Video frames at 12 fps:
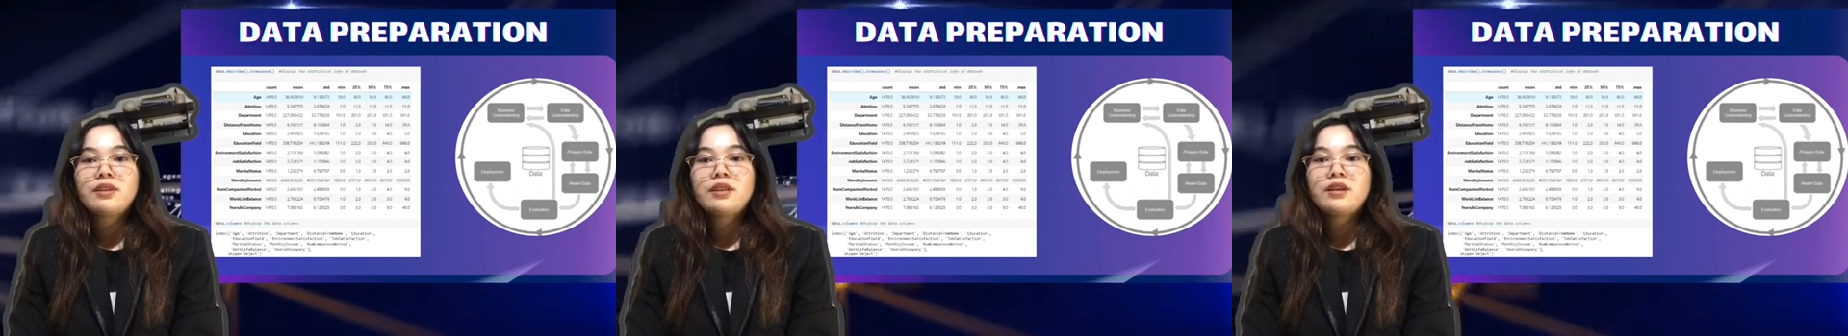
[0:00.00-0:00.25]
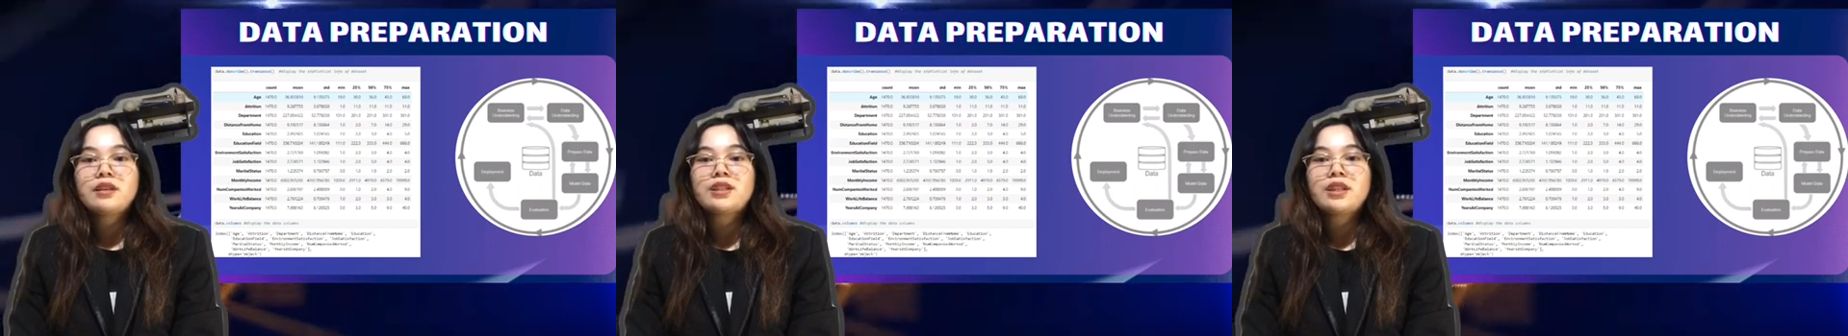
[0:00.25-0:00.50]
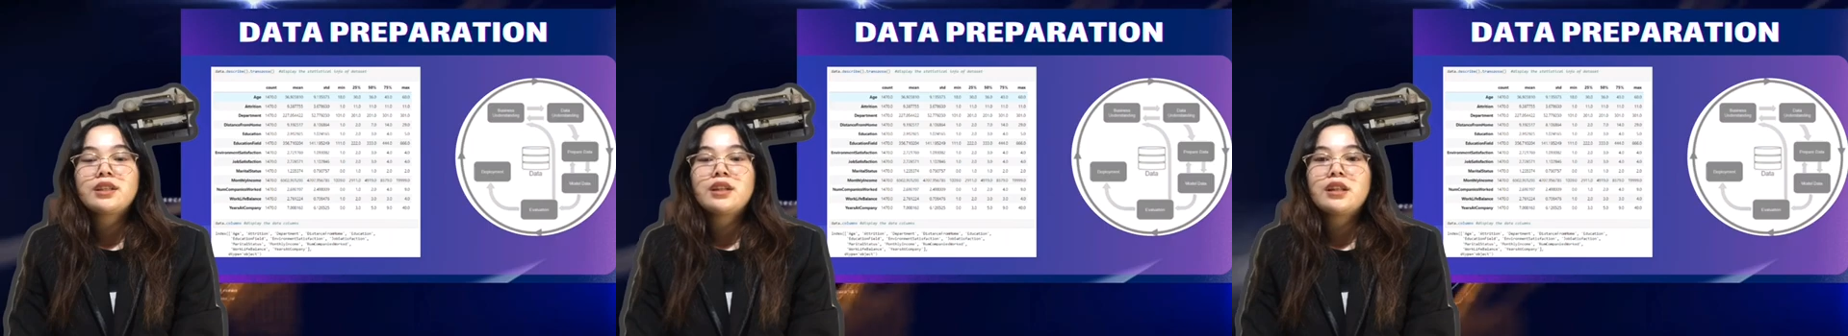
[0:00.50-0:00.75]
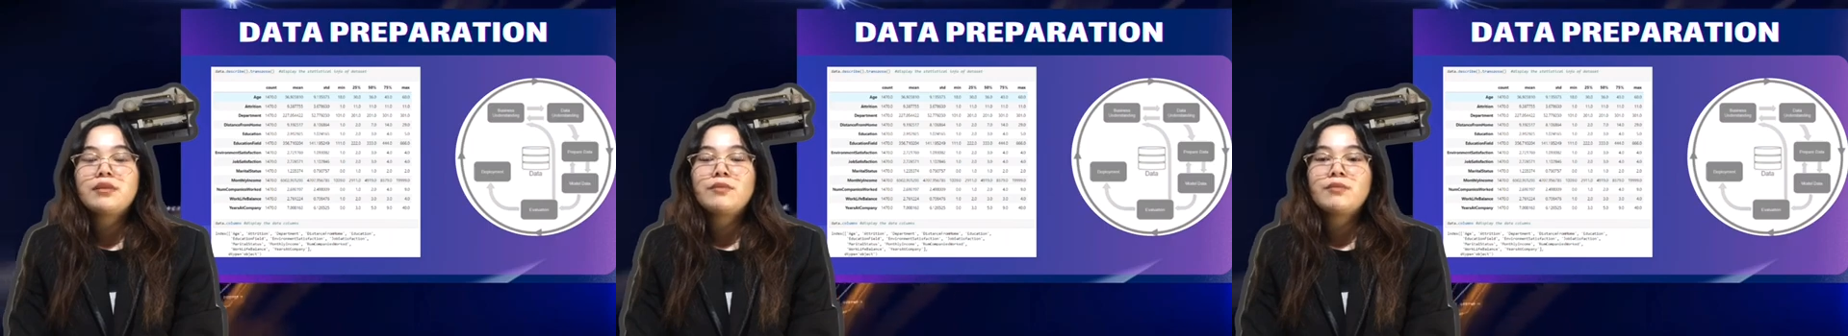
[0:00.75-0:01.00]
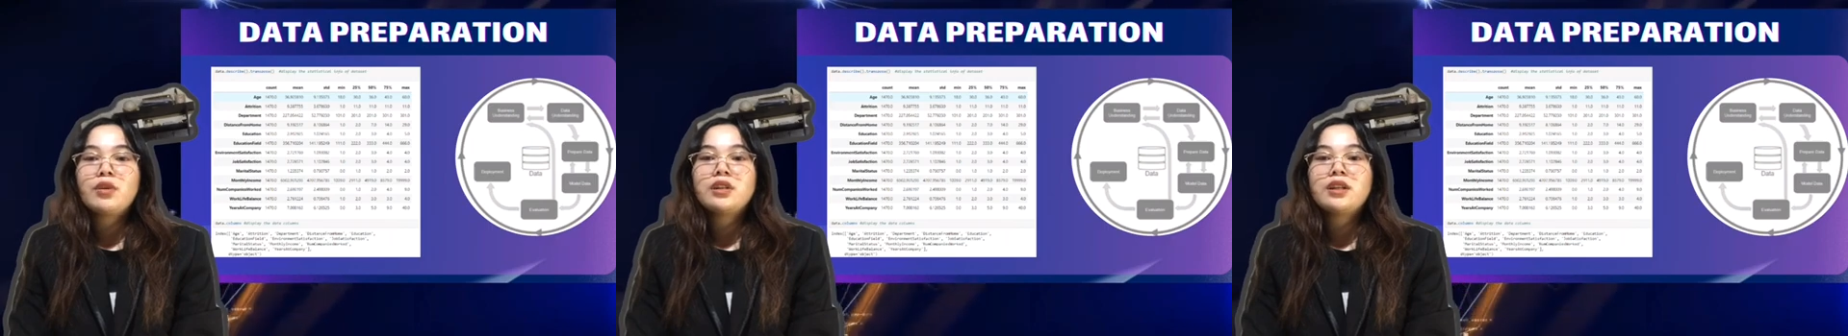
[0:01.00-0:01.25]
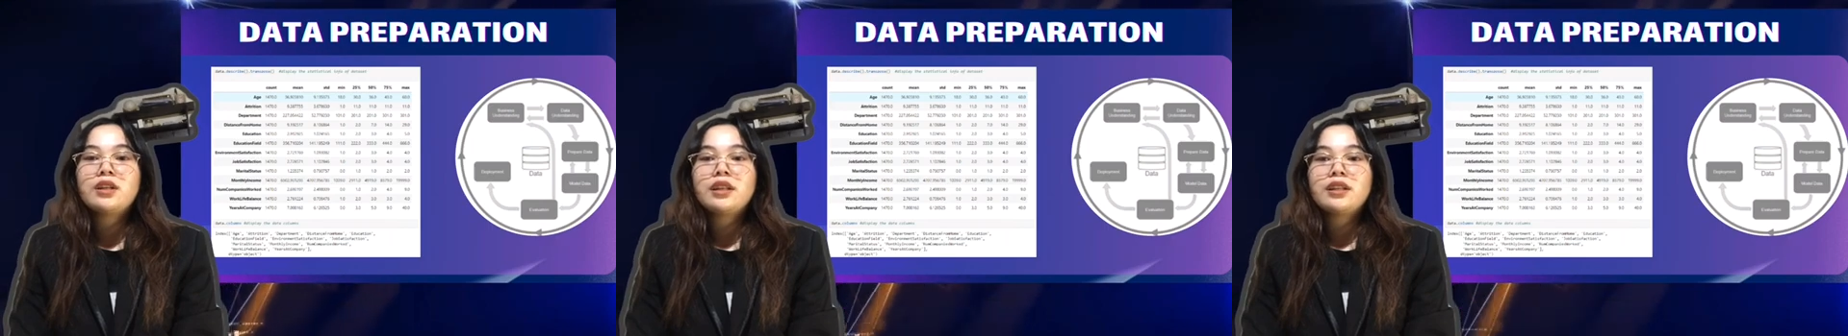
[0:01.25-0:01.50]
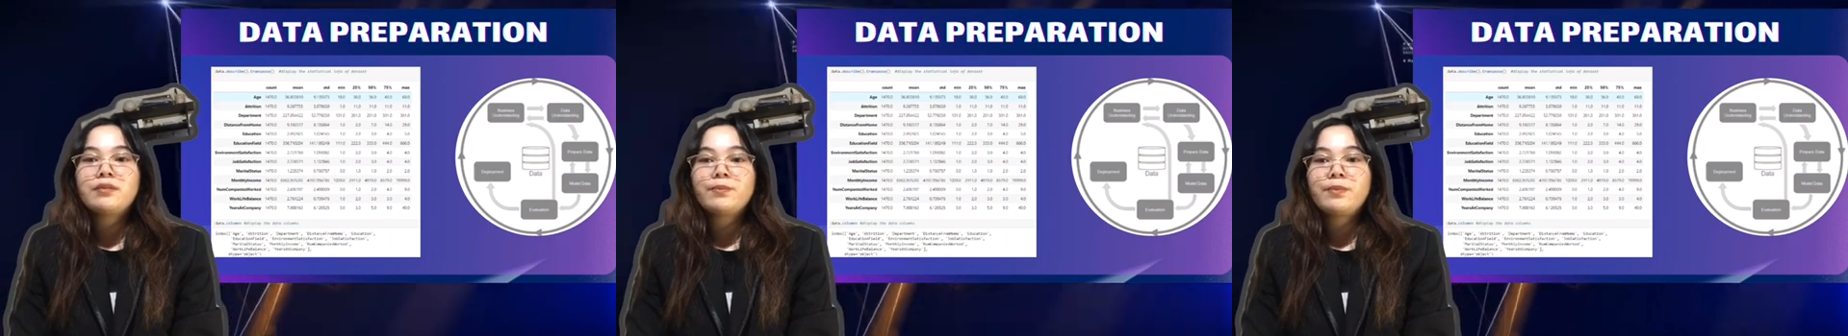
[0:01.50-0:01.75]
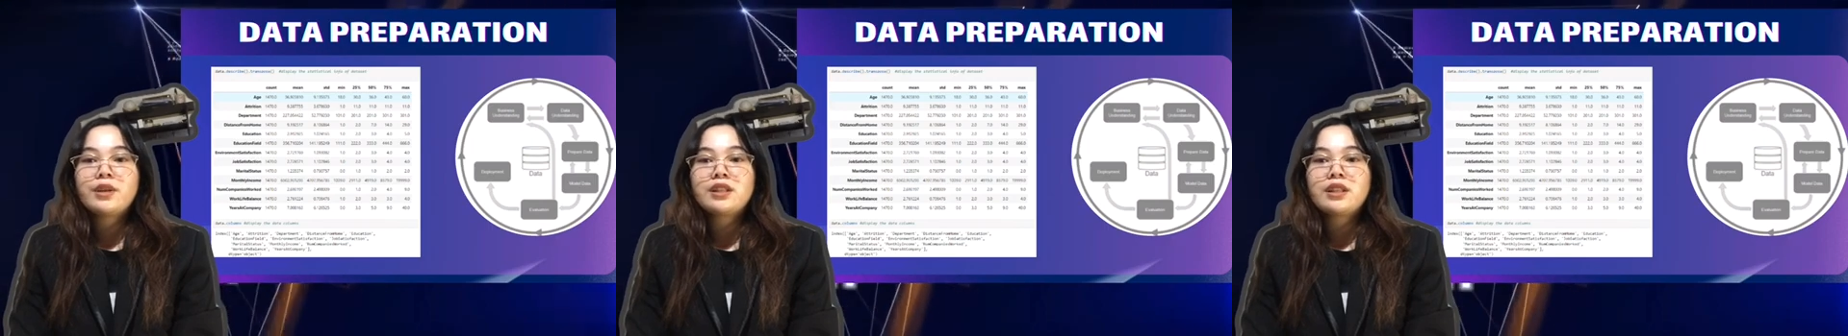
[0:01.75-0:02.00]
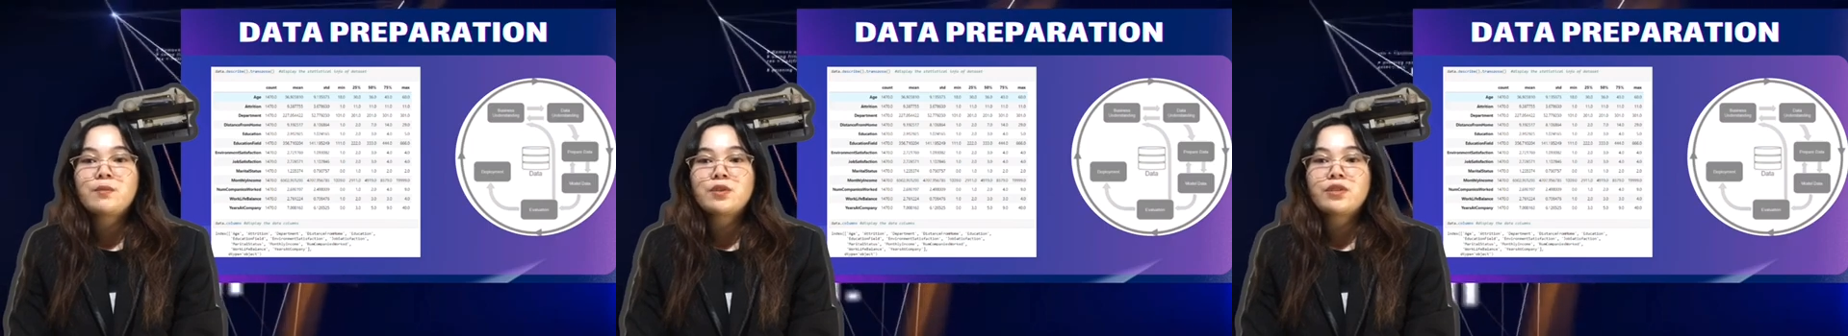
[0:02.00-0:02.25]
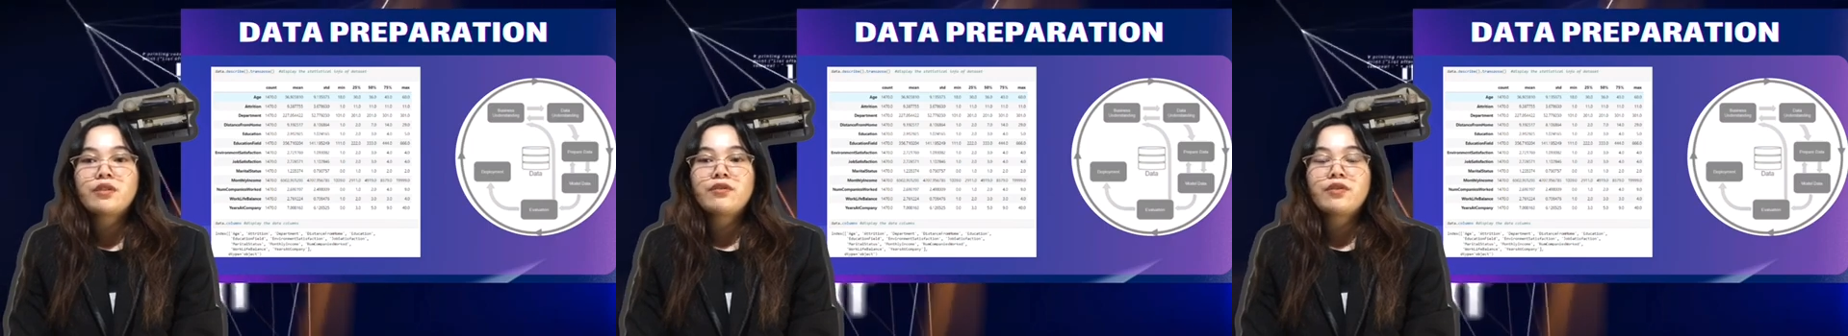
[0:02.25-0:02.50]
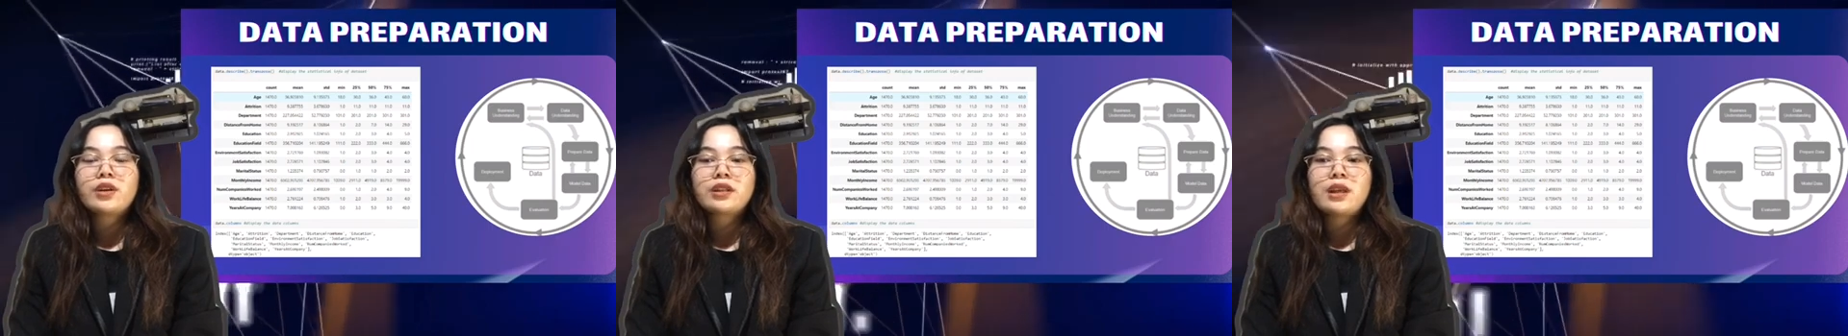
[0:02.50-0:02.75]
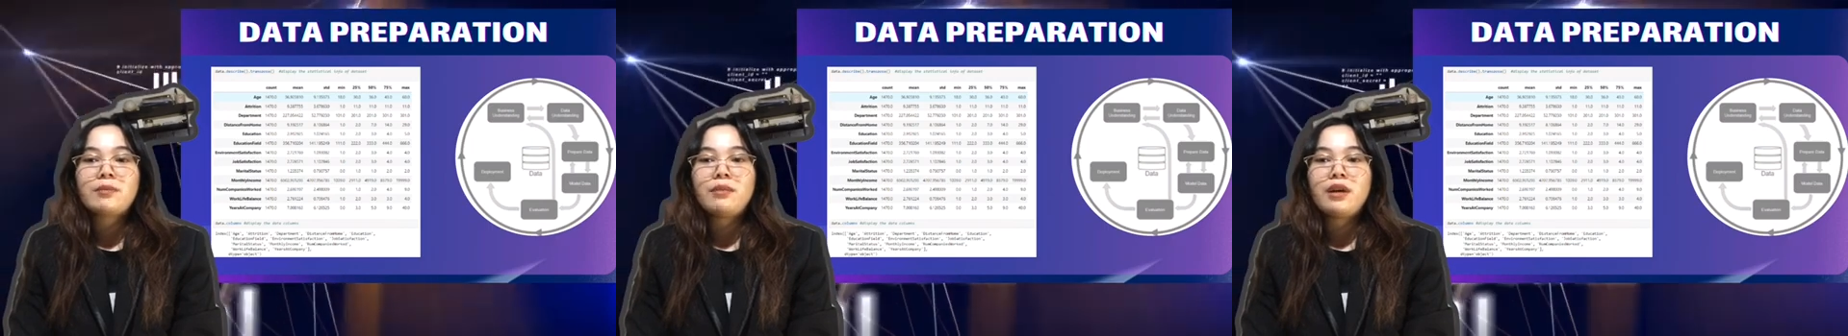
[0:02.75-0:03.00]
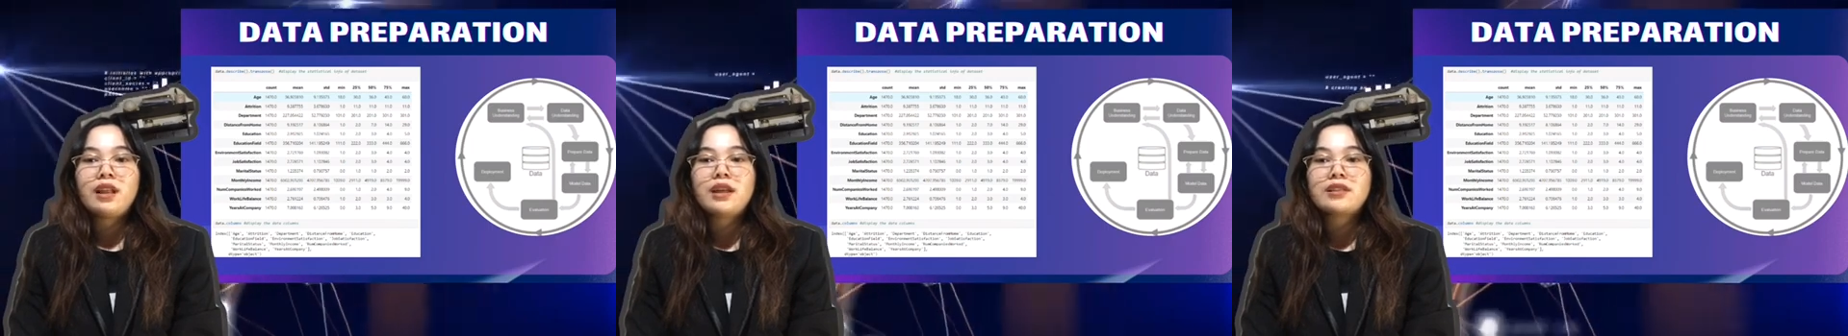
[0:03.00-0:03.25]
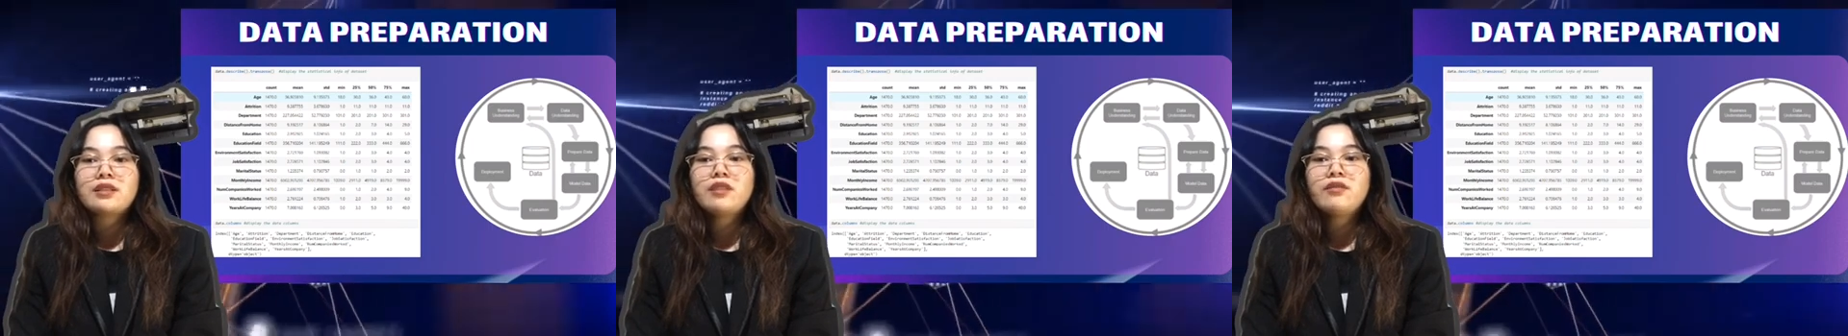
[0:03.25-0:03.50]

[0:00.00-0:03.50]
with a generally moderate perception of work-life balance.